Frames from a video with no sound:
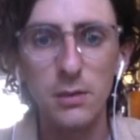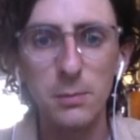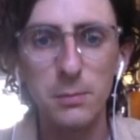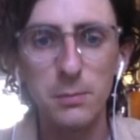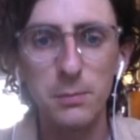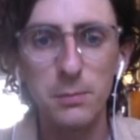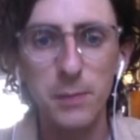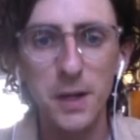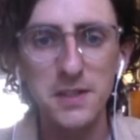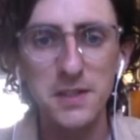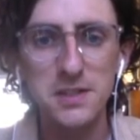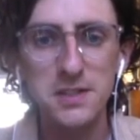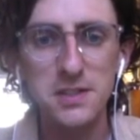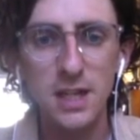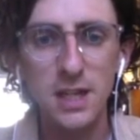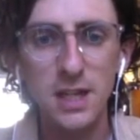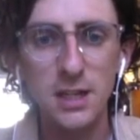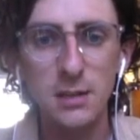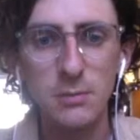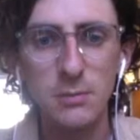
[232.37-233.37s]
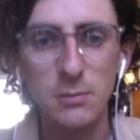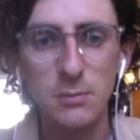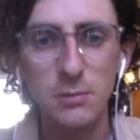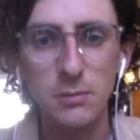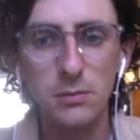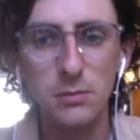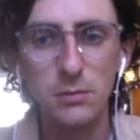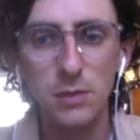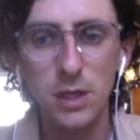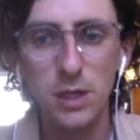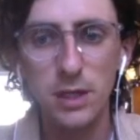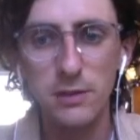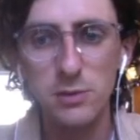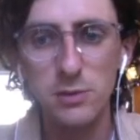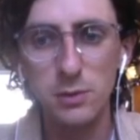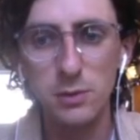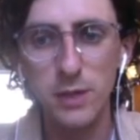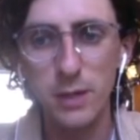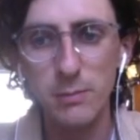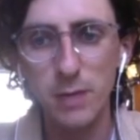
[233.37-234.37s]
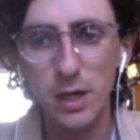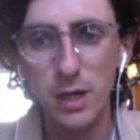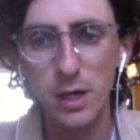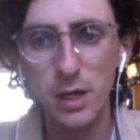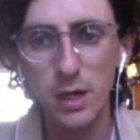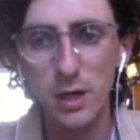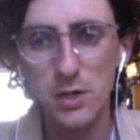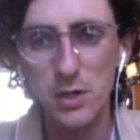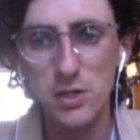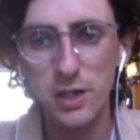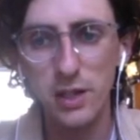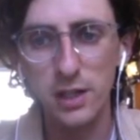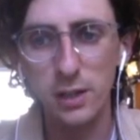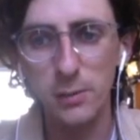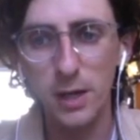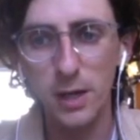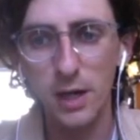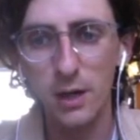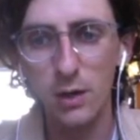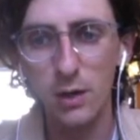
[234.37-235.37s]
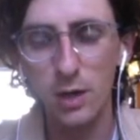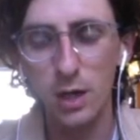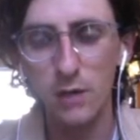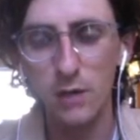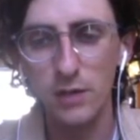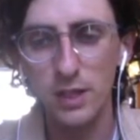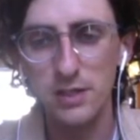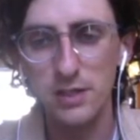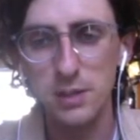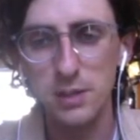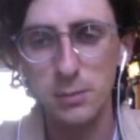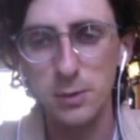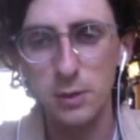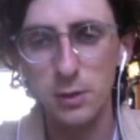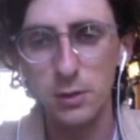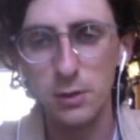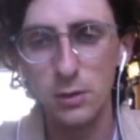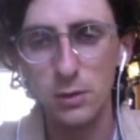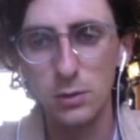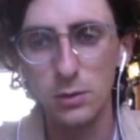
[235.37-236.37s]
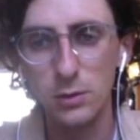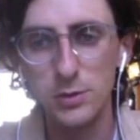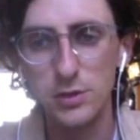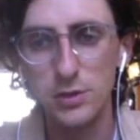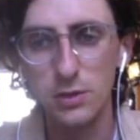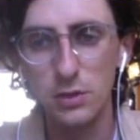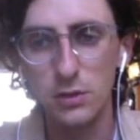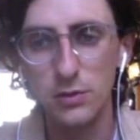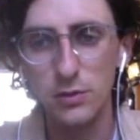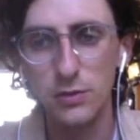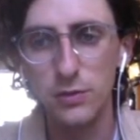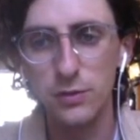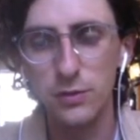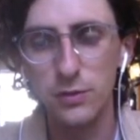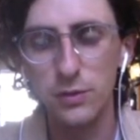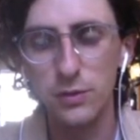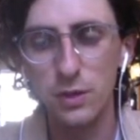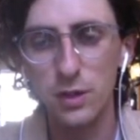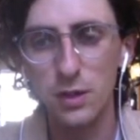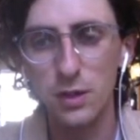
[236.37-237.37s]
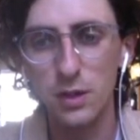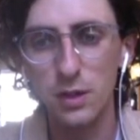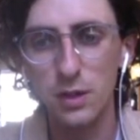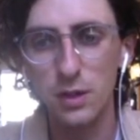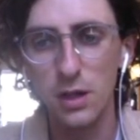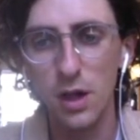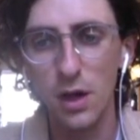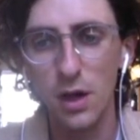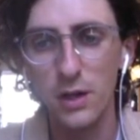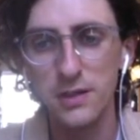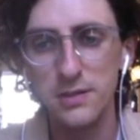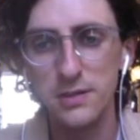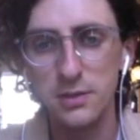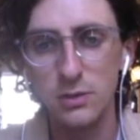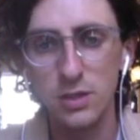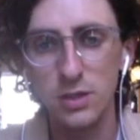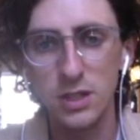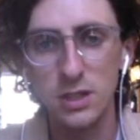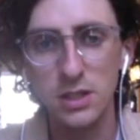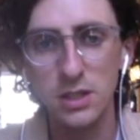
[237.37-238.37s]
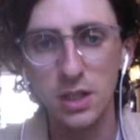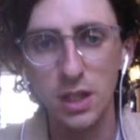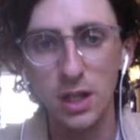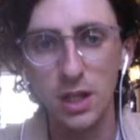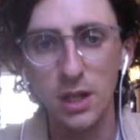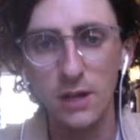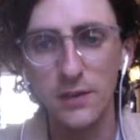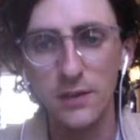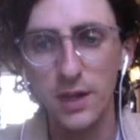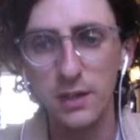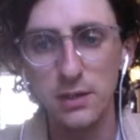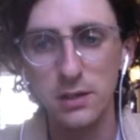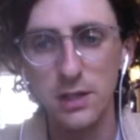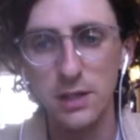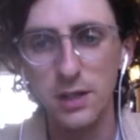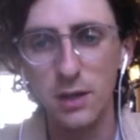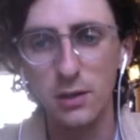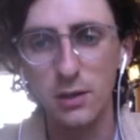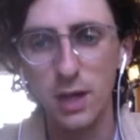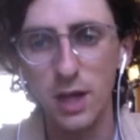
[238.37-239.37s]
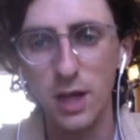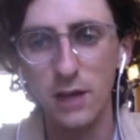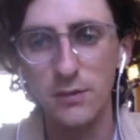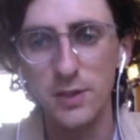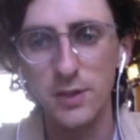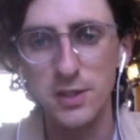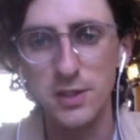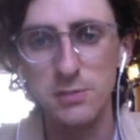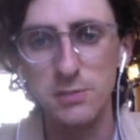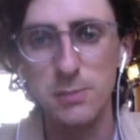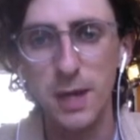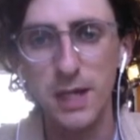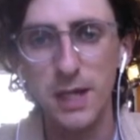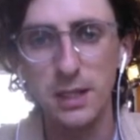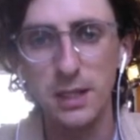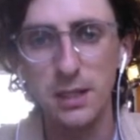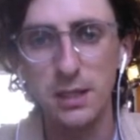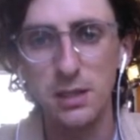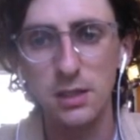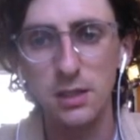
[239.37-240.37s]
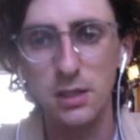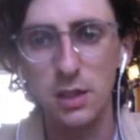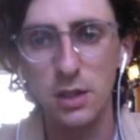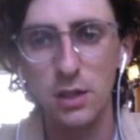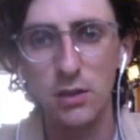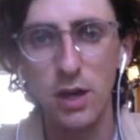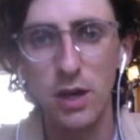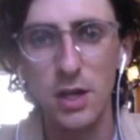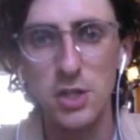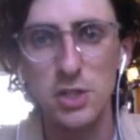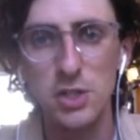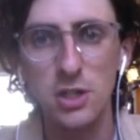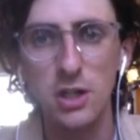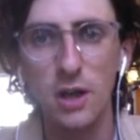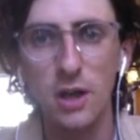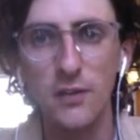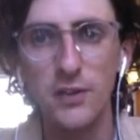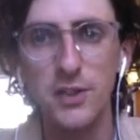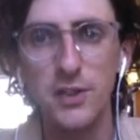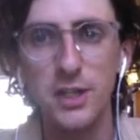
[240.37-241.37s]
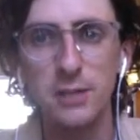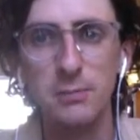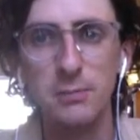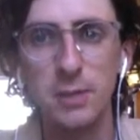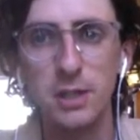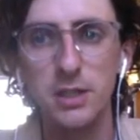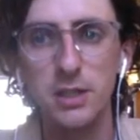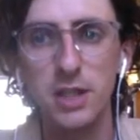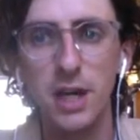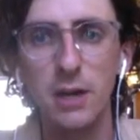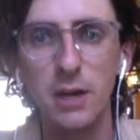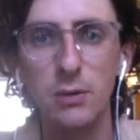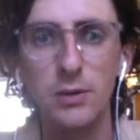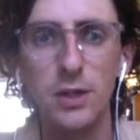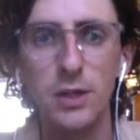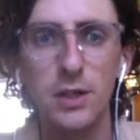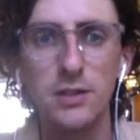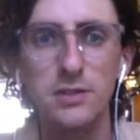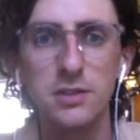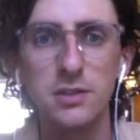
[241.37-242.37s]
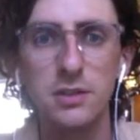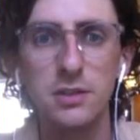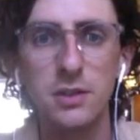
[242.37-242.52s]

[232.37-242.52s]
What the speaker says: Pastazanum leaves, when they emerge, they come out kind of like a typical sort of light green colour. They don't have this pink coloration like the Dean McDowell does.